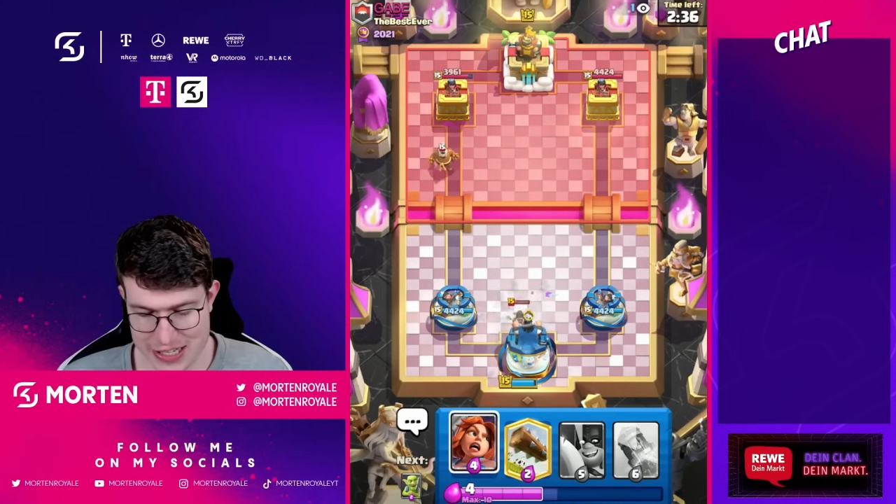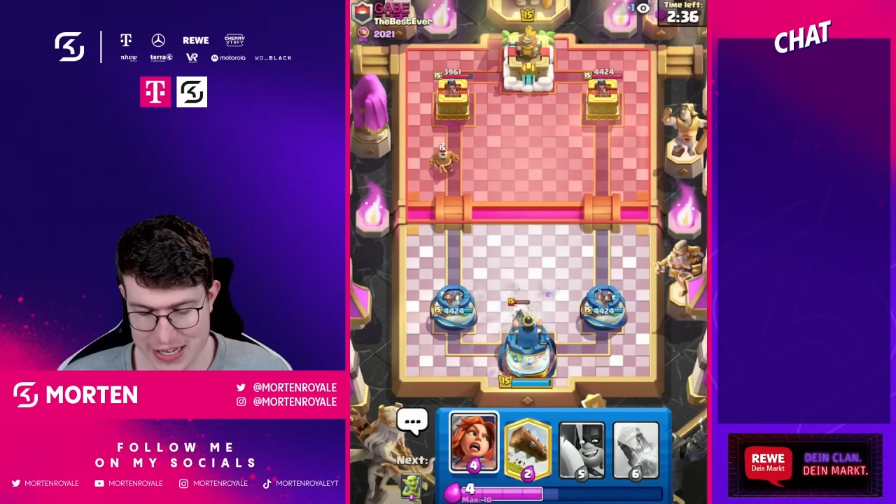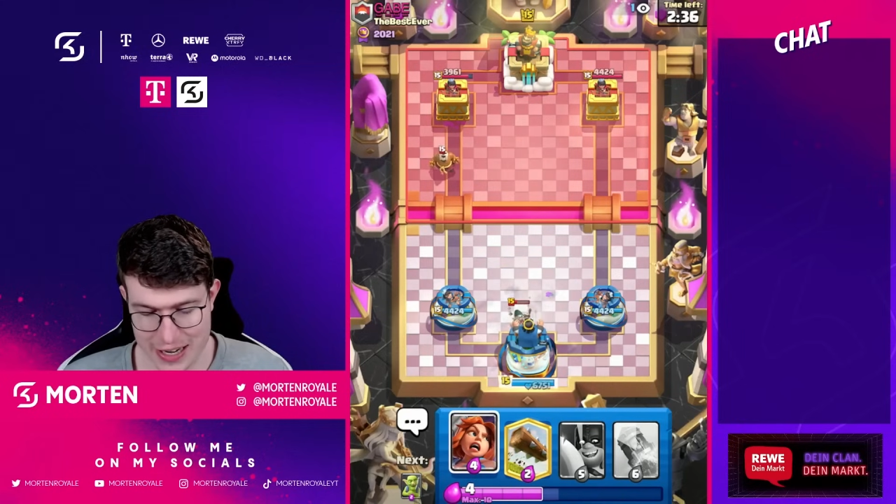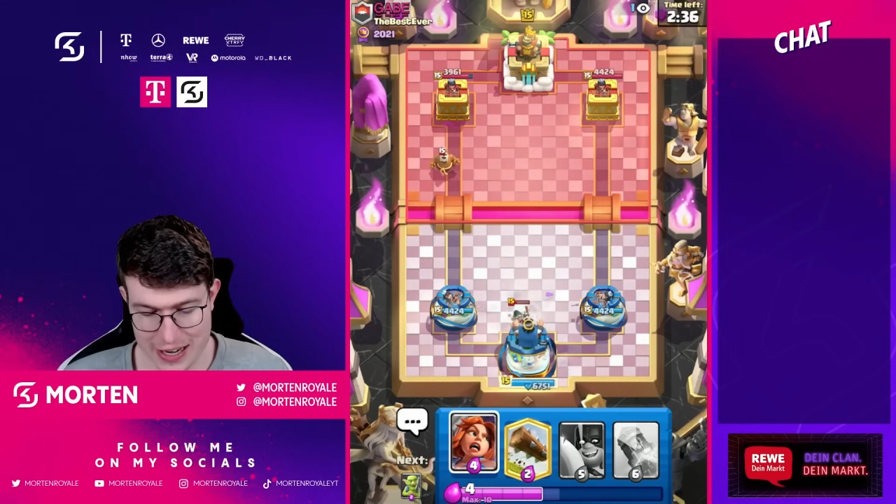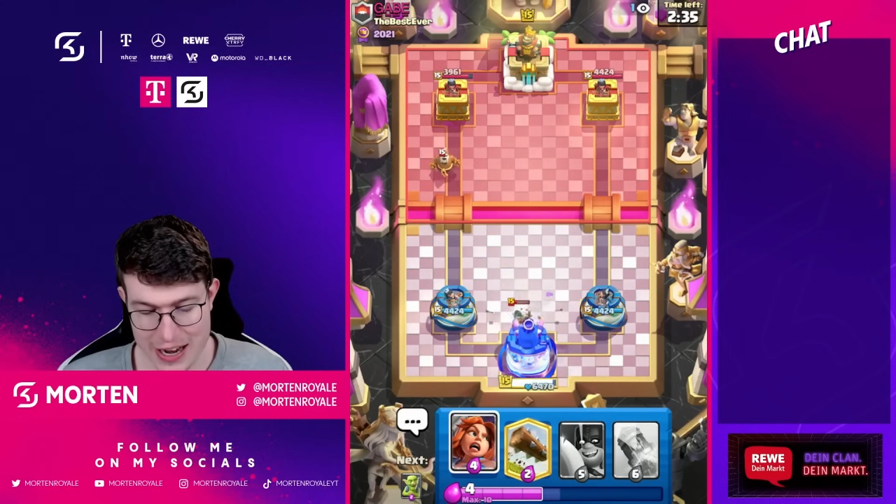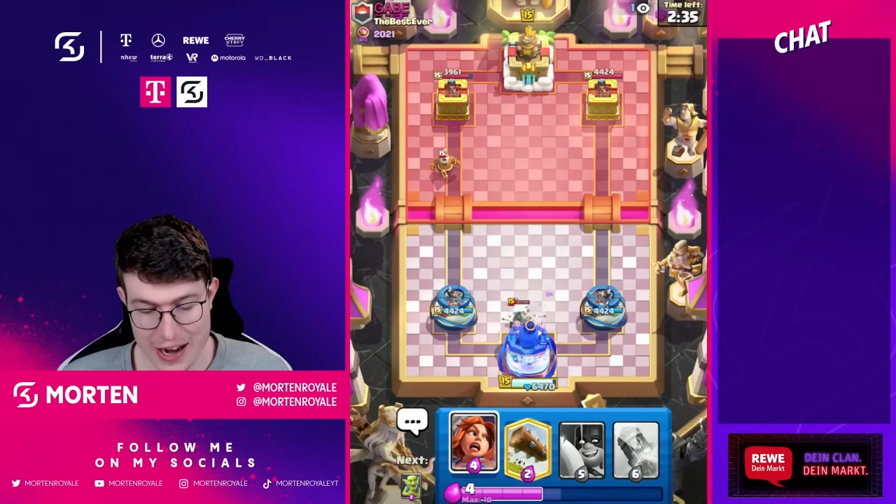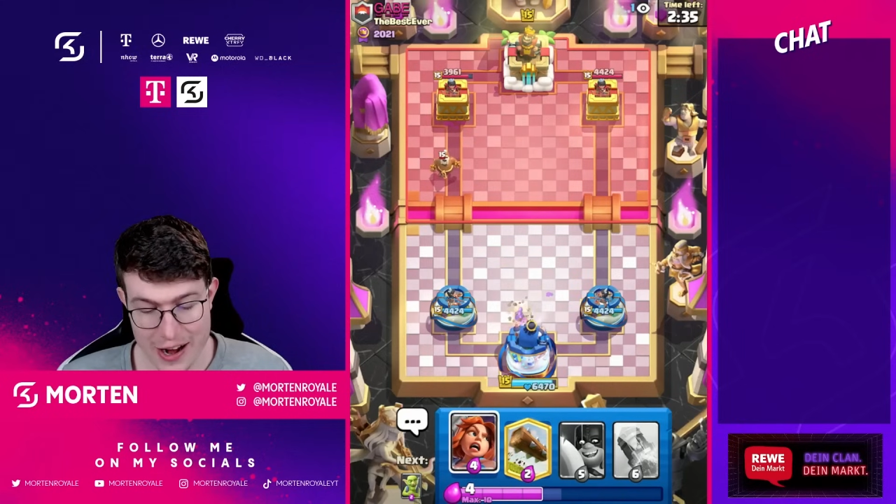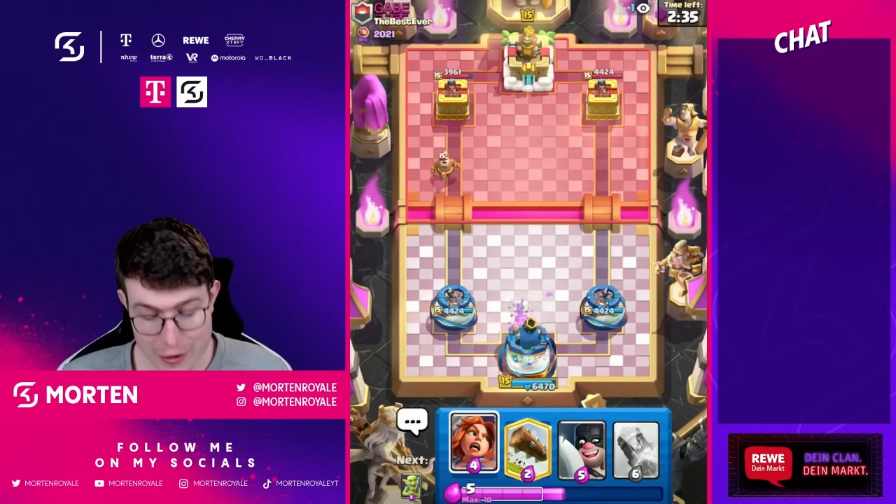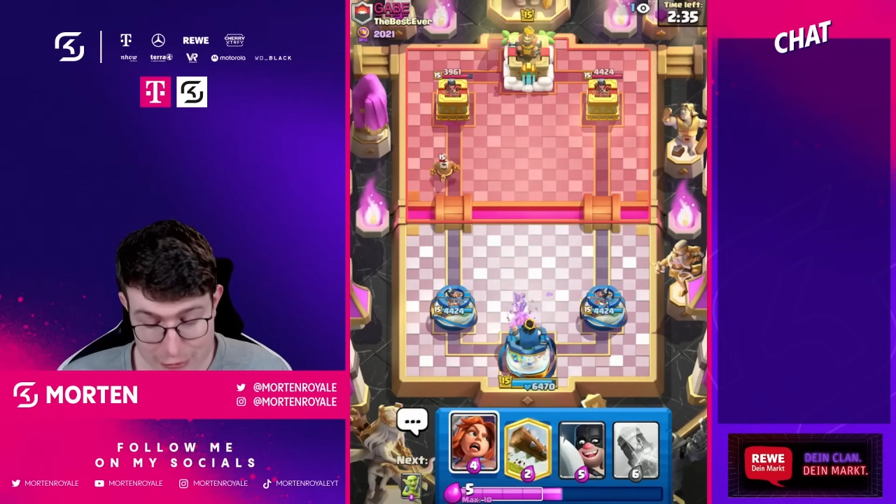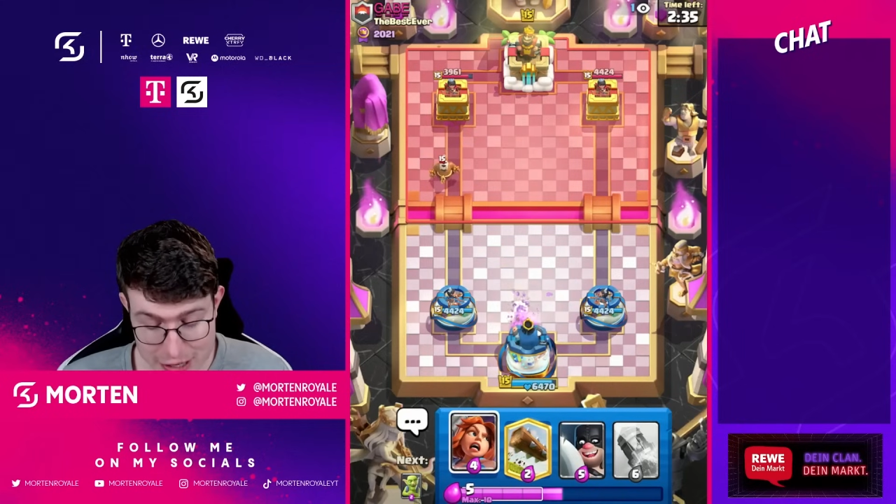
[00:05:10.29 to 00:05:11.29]
like
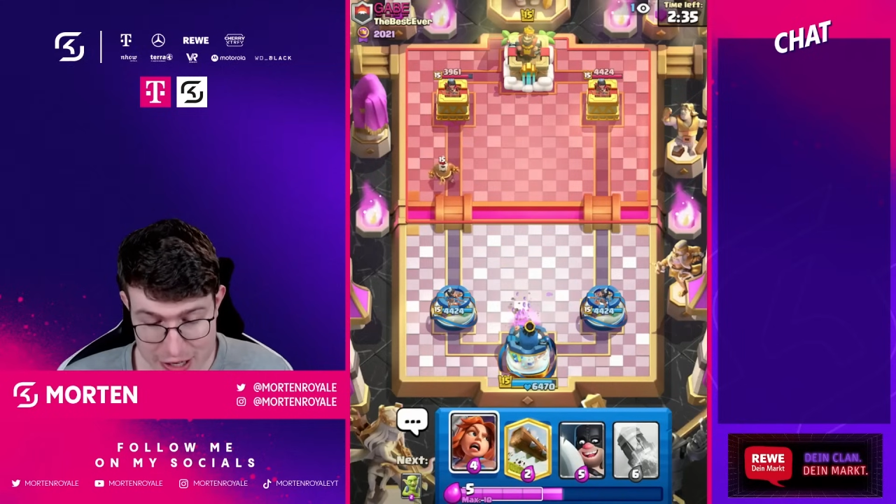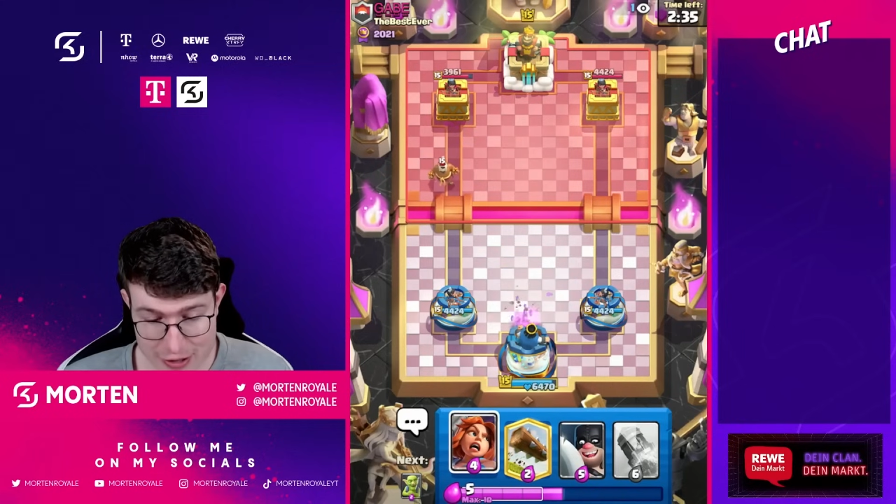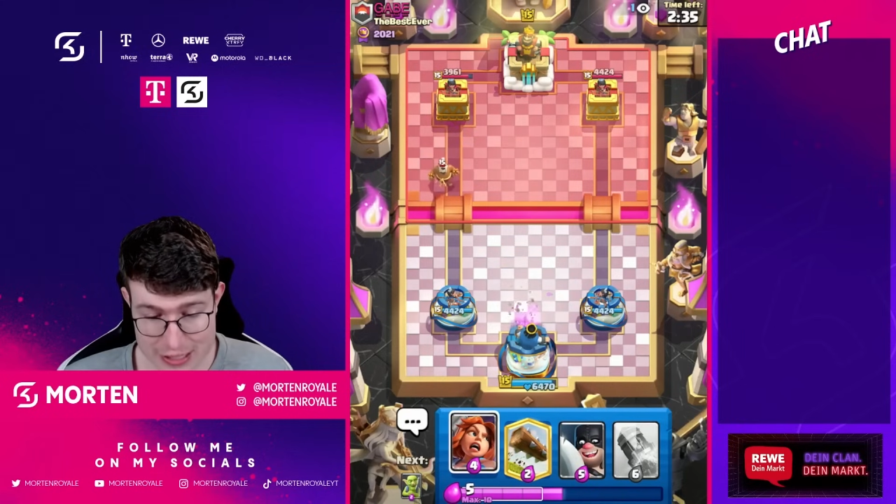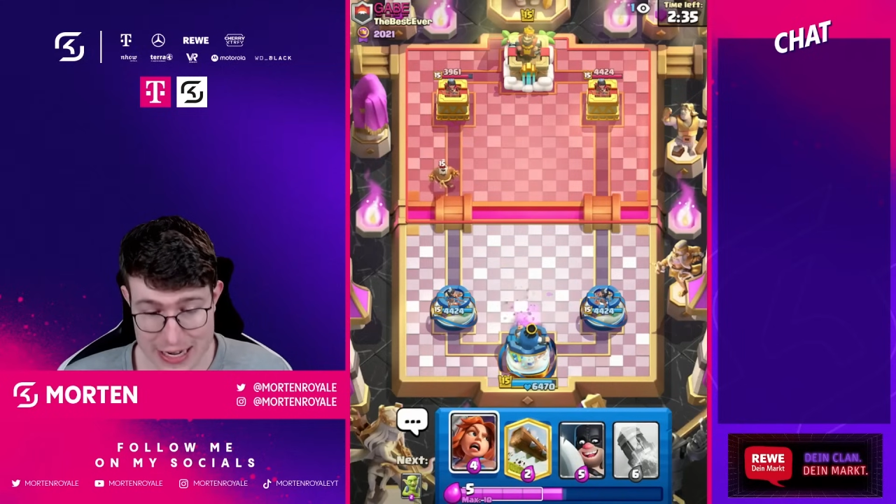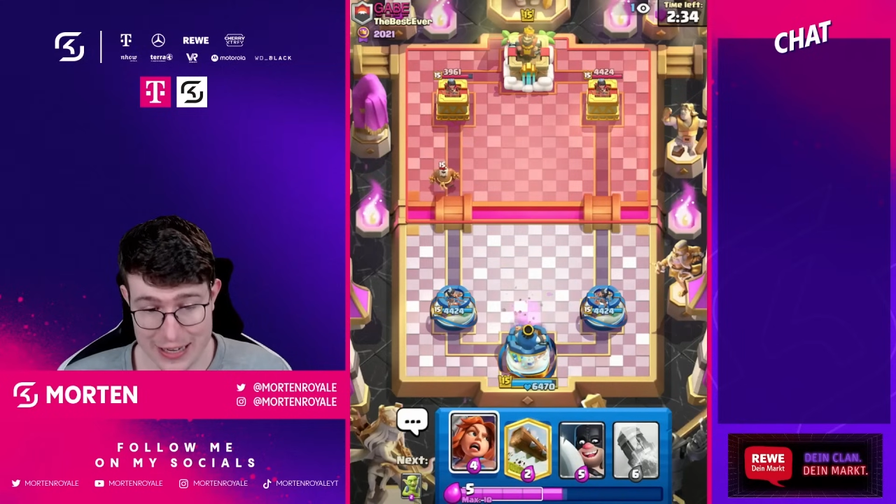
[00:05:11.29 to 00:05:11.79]
a really good deck.